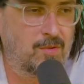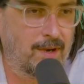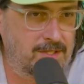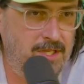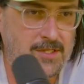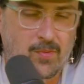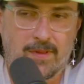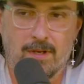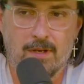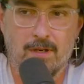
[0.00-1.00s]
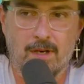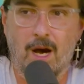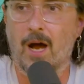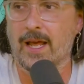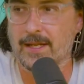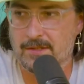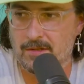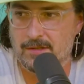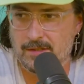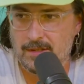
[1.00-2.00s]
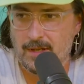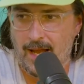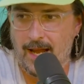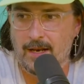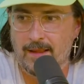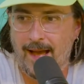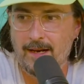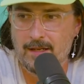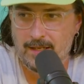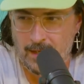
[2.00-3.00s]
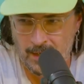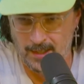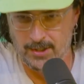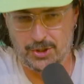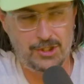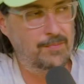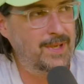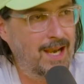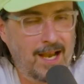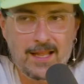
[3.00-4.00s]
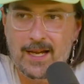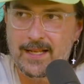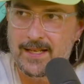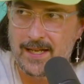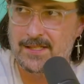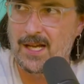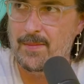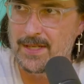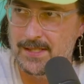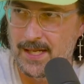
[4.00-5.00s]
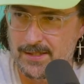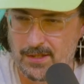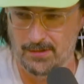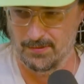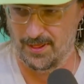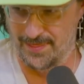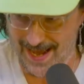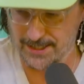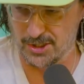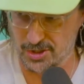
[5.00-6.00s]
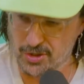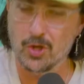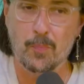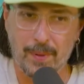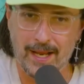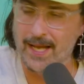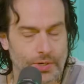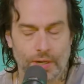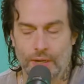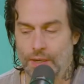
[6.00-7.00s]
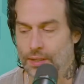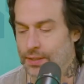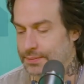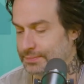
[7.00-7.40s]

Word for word: questions with non-answers, mm. and that should be highlighted next time he says that stupid Drunk. answer.